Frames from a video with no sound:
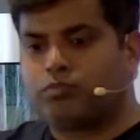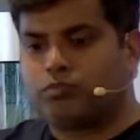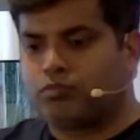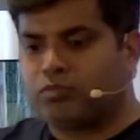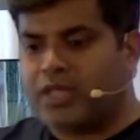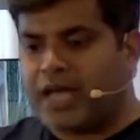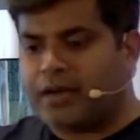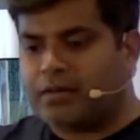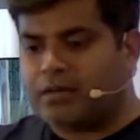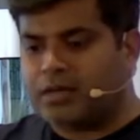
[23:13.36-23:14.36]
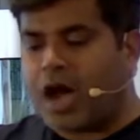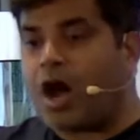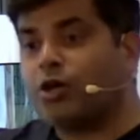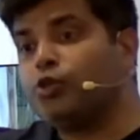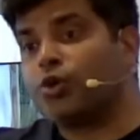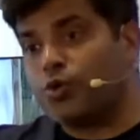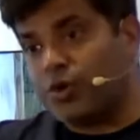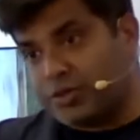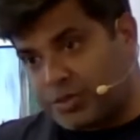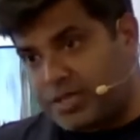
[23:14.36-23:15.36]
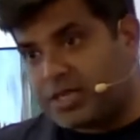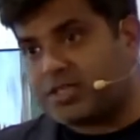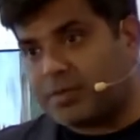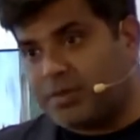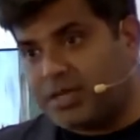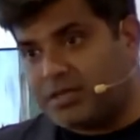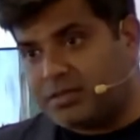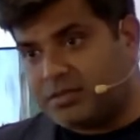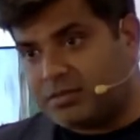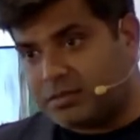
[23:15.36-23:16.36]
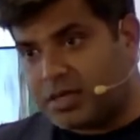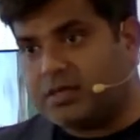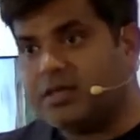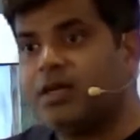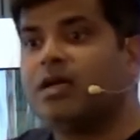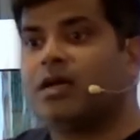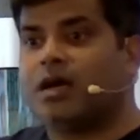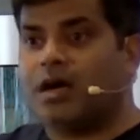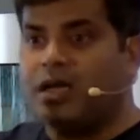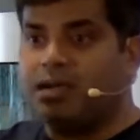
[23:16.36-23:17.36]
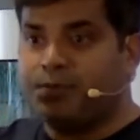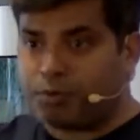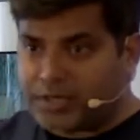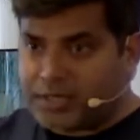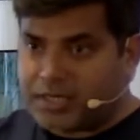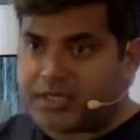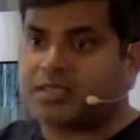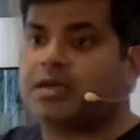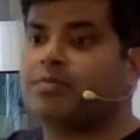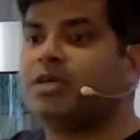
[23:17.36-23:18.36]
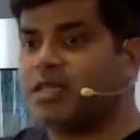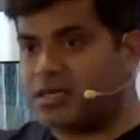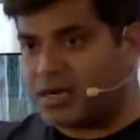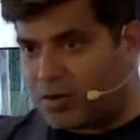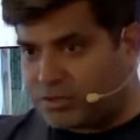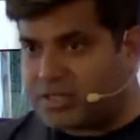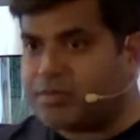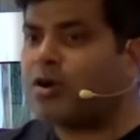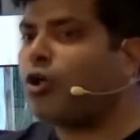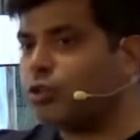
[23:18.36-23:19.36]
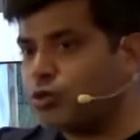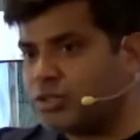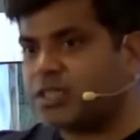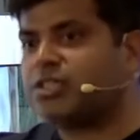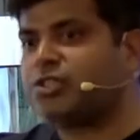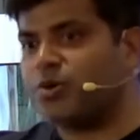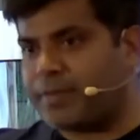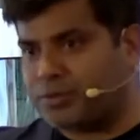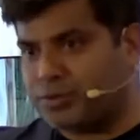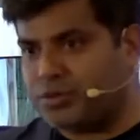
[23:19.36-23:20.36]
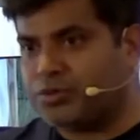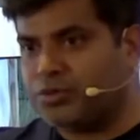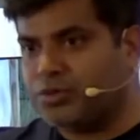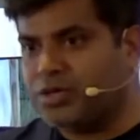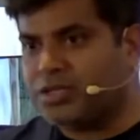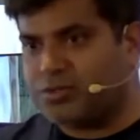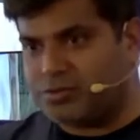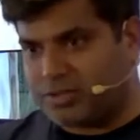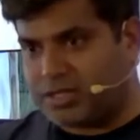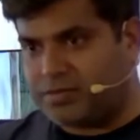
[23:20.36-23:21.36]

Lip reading: then how you are going to create subnet, right? If you are creating a subnet, then route table, all those things you have to do yourself,